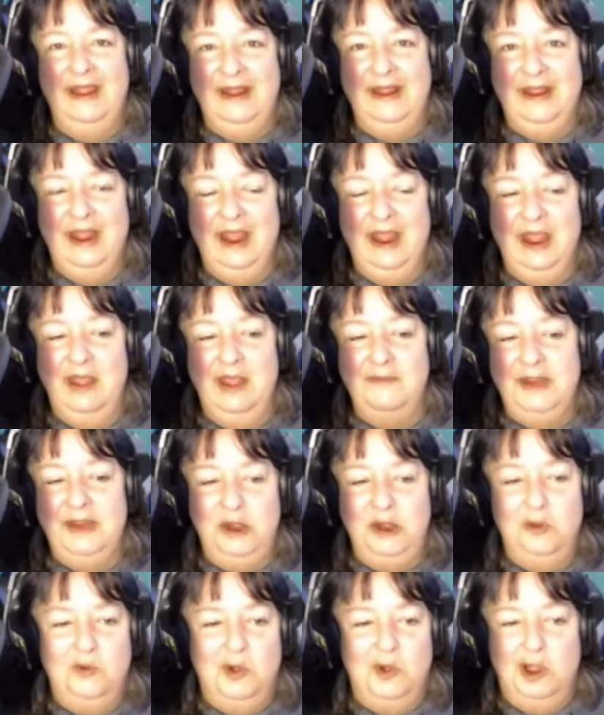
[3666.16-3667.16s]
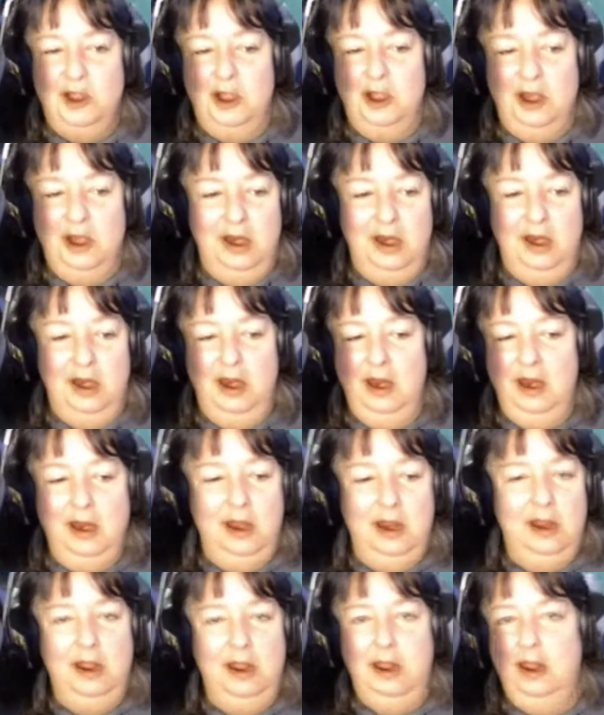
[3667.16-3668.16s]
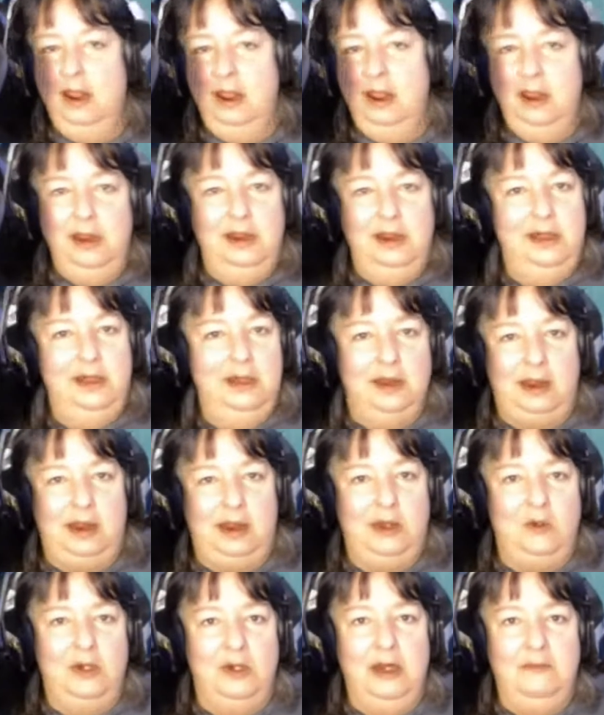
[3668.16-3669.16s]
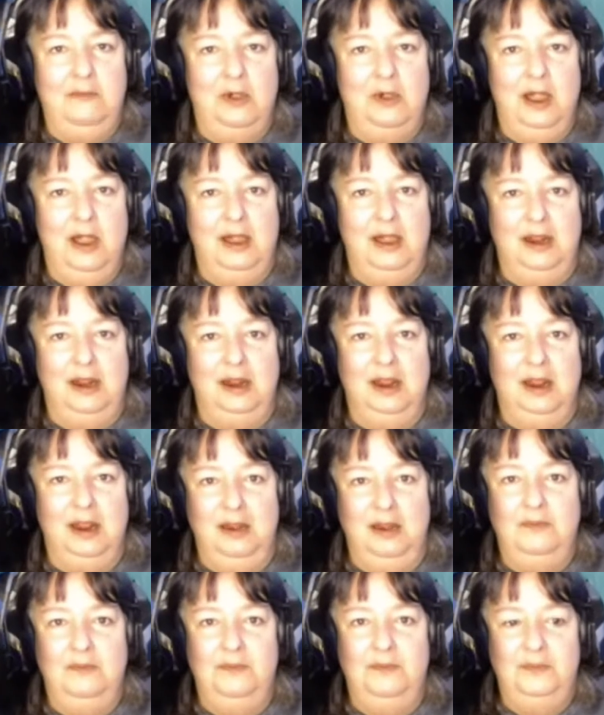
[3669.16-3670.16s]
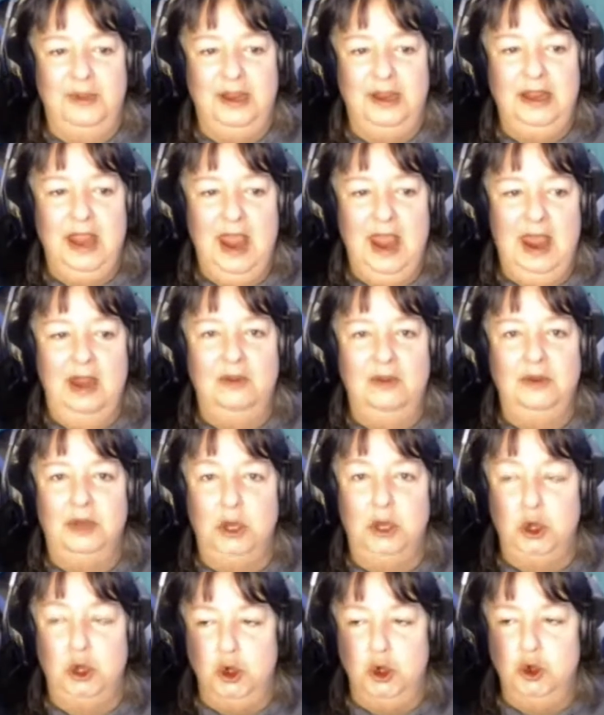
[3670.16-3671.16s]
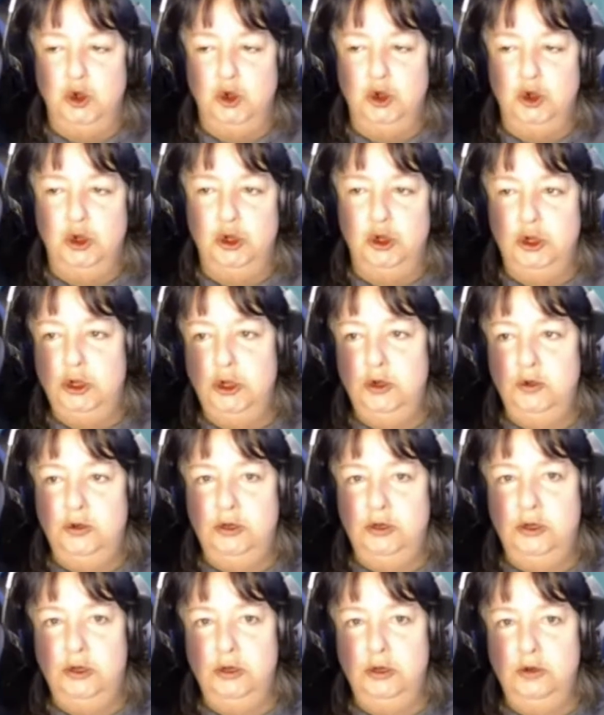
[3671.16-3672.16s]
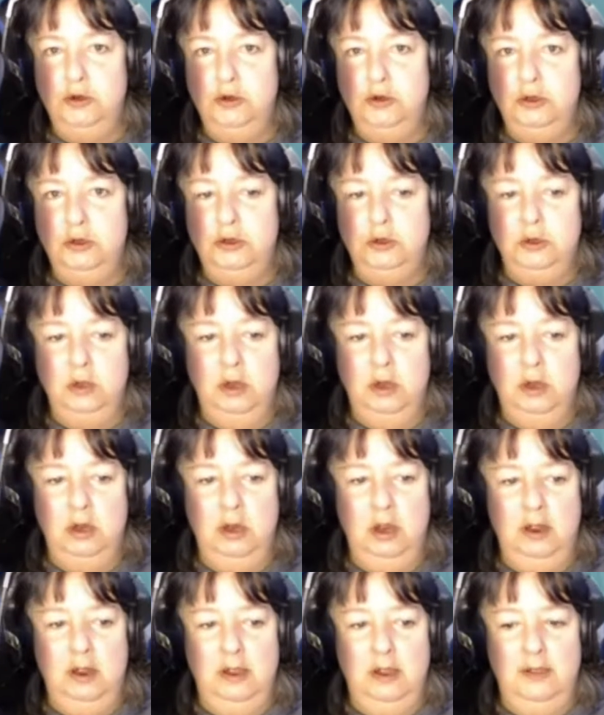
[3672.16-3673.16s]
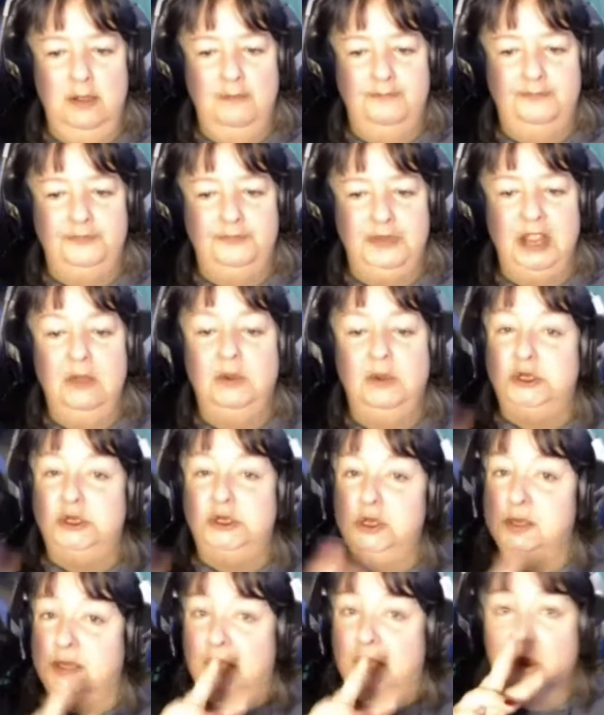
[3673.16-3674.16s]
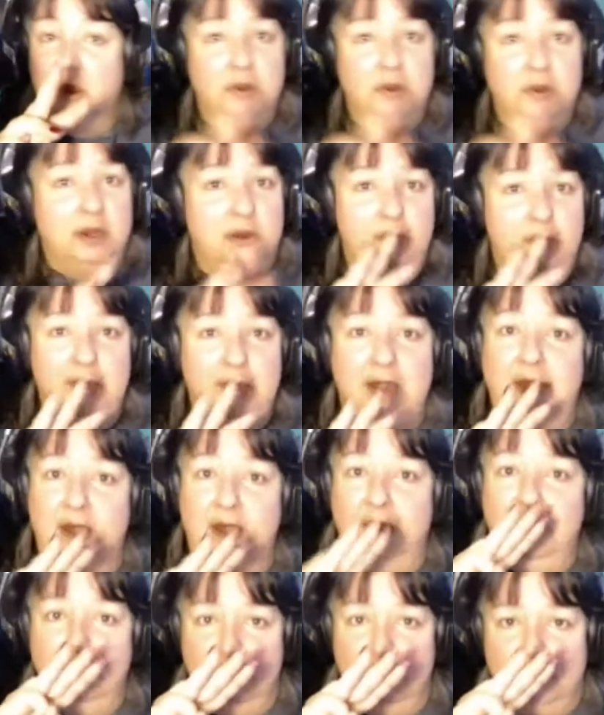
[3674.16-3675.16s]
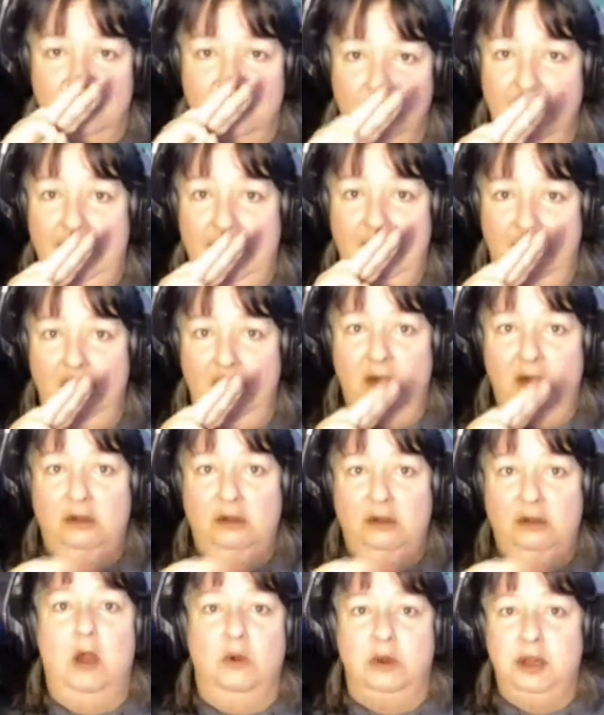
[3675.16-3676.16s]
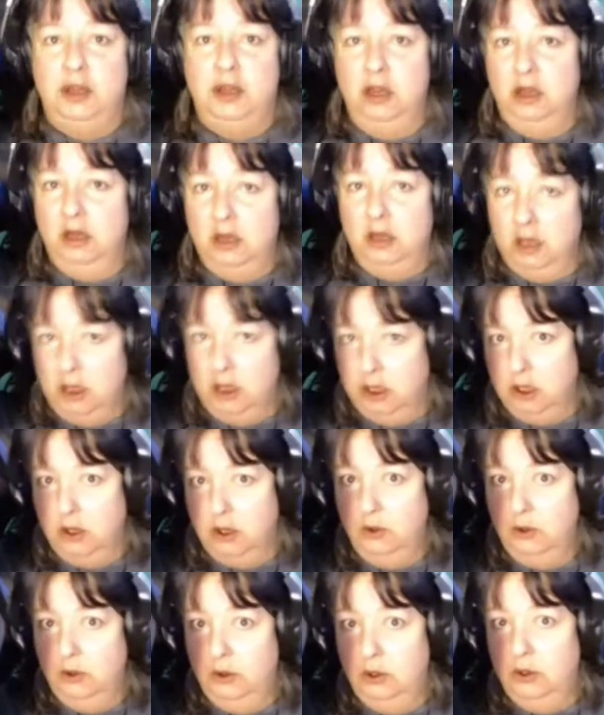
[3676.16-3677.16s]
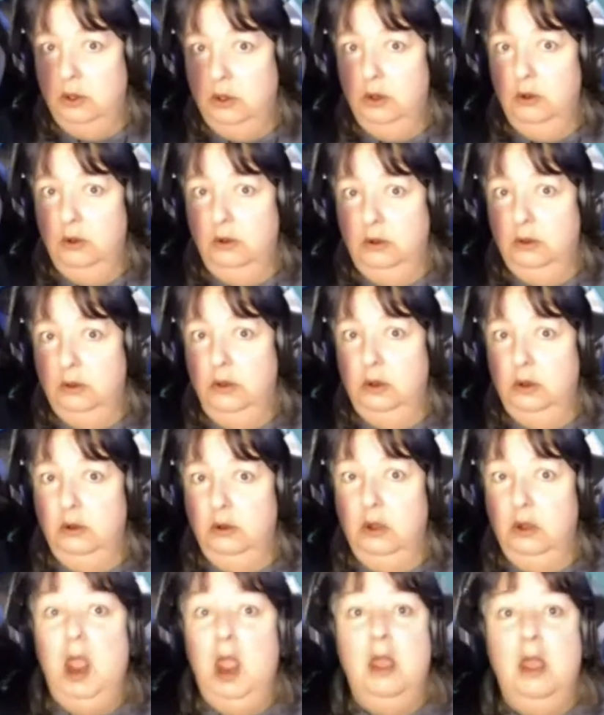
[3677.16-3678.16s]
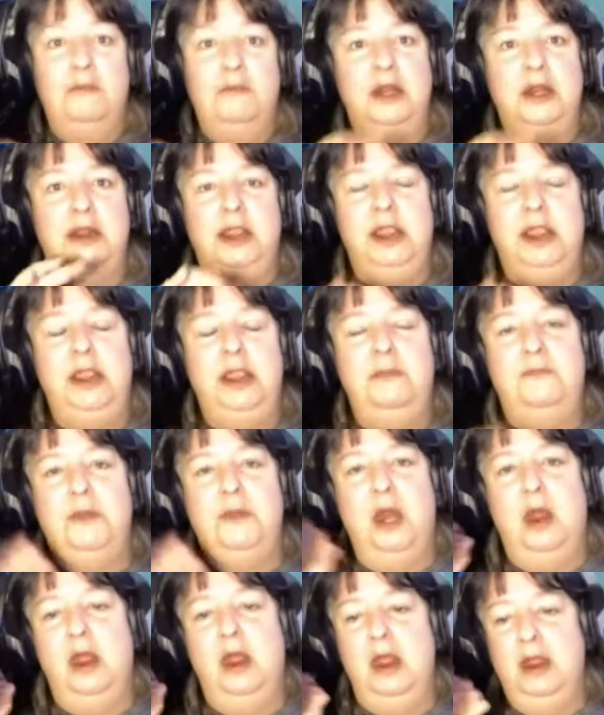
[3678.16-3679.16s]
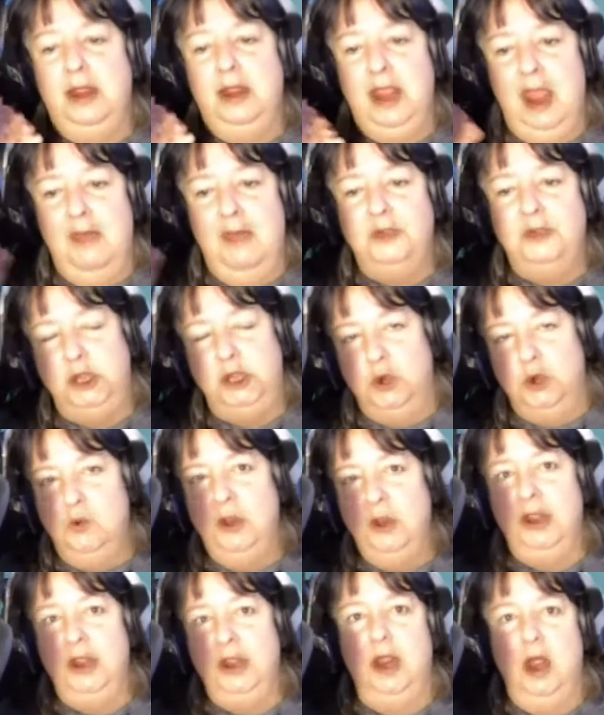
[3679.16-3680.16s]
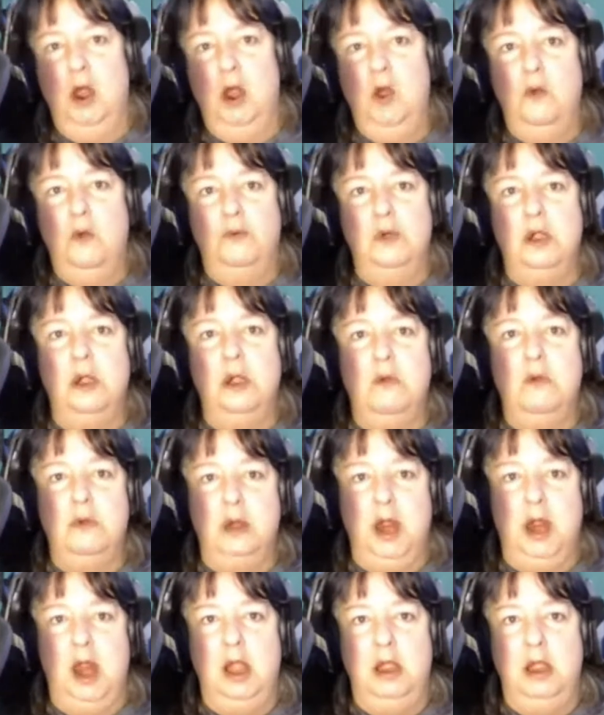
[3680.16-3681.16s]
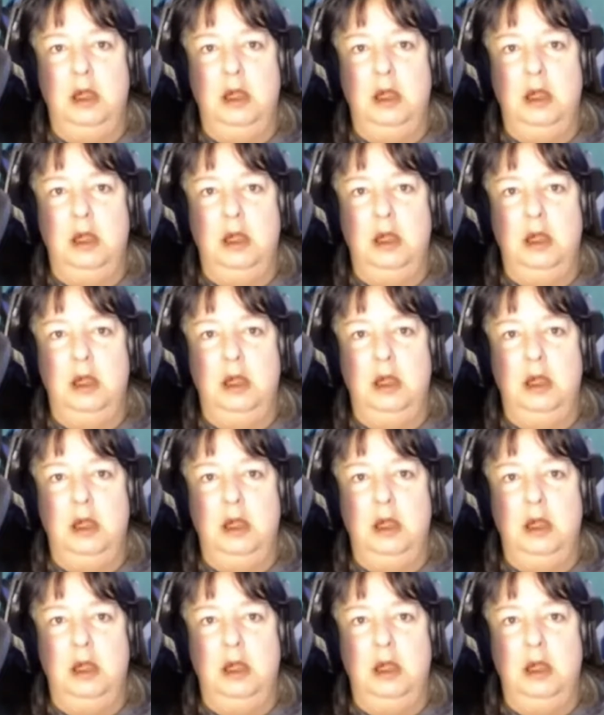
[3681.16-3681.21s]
I mean, you weren't in the stream or anything, but yeah, it was do do do. It was just those three little notes. Do do do. But it kept doing it over and over again.